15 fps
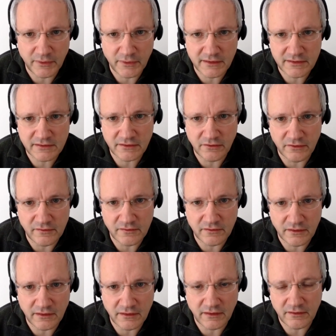but on
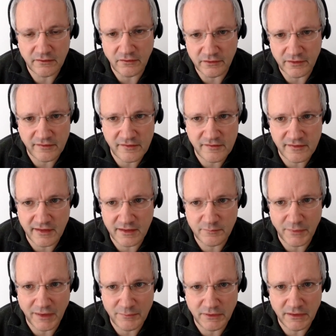the other side
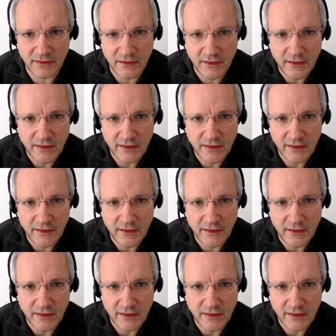maybe